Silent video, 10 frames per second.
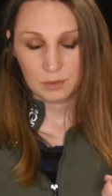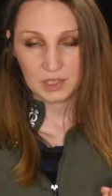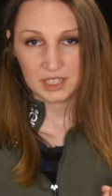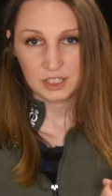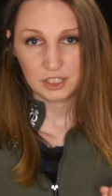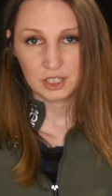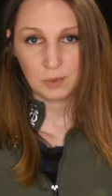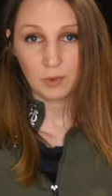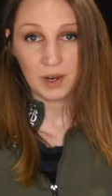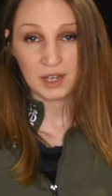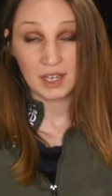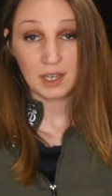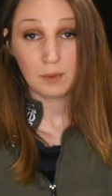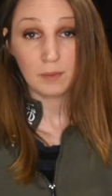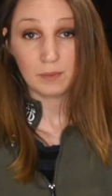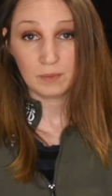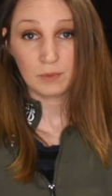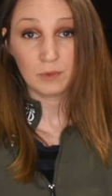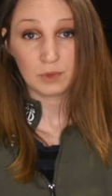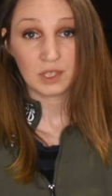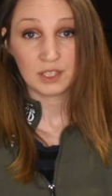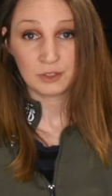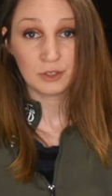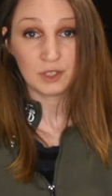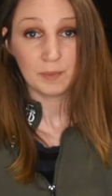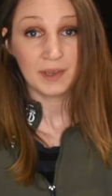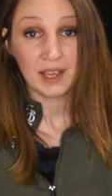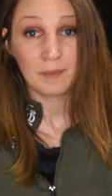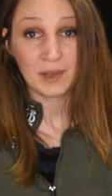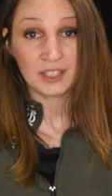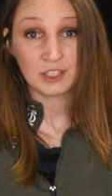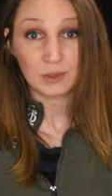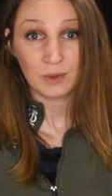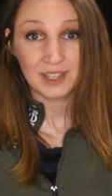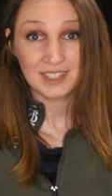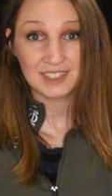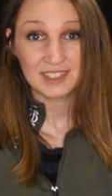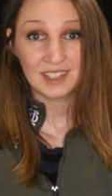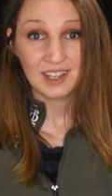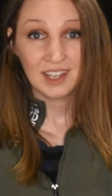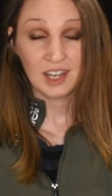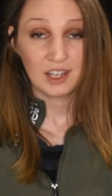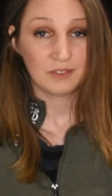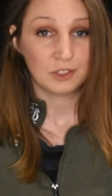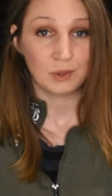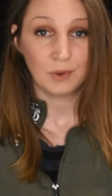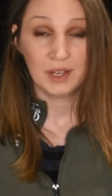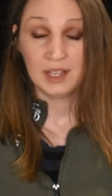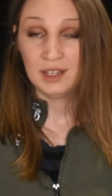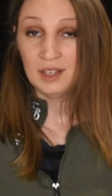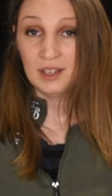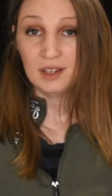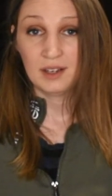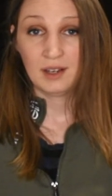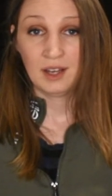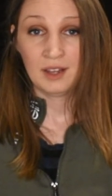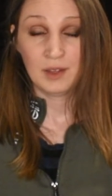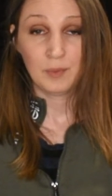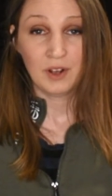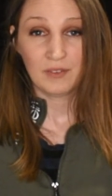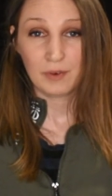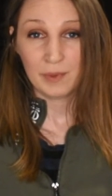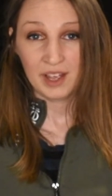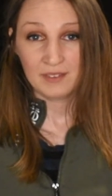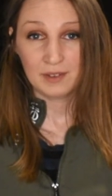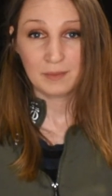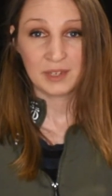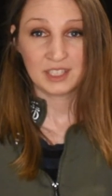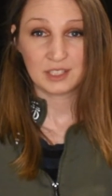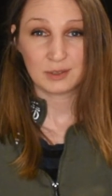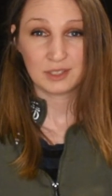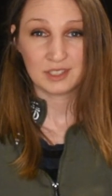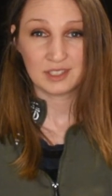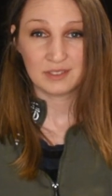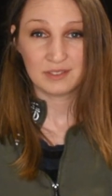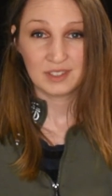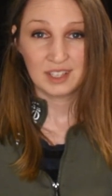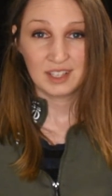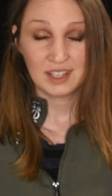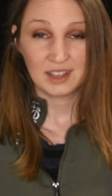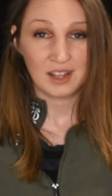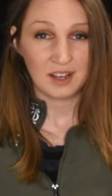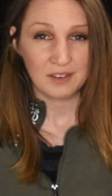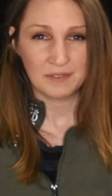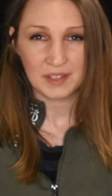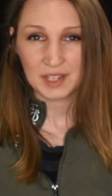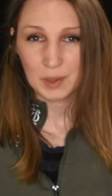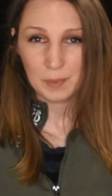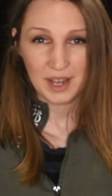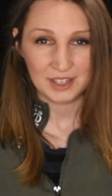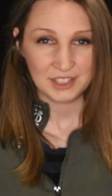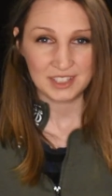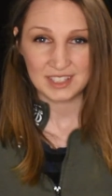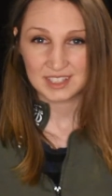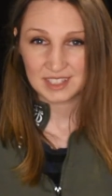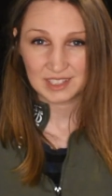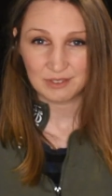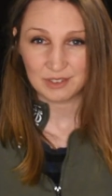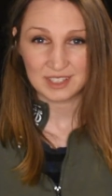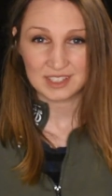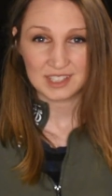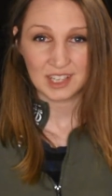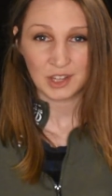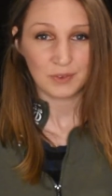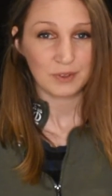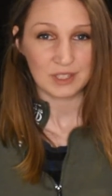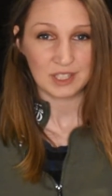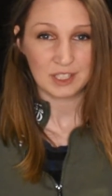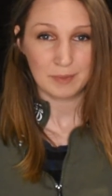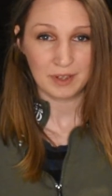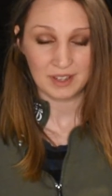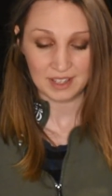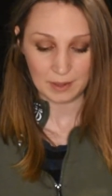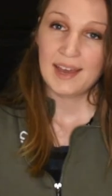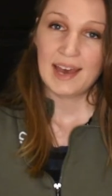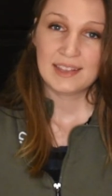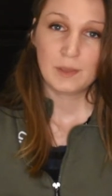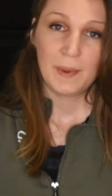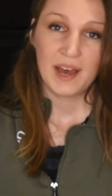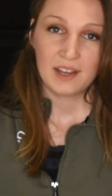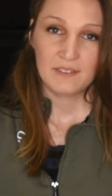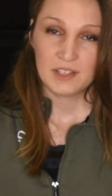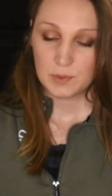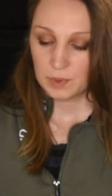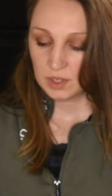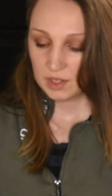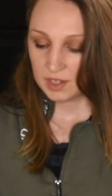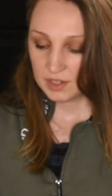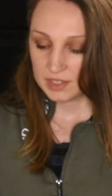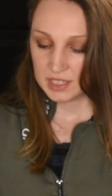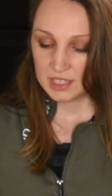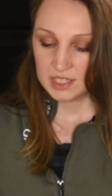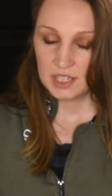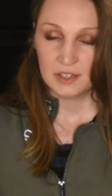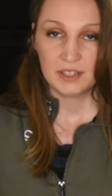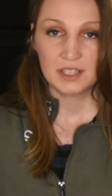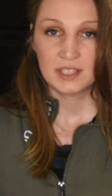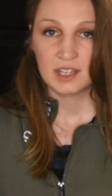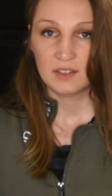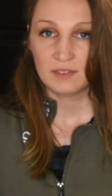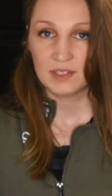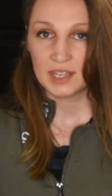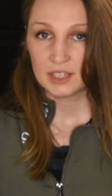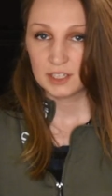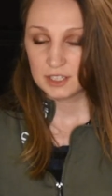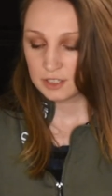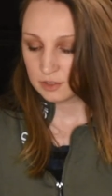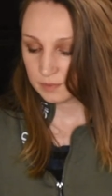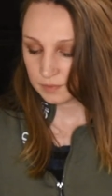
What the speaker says: Relationship where He really truly became my source of joy, the bread from heaven, my source of love and compassion and deliverance and the fruits of the Spirit. At the back of this book, there's a series of letters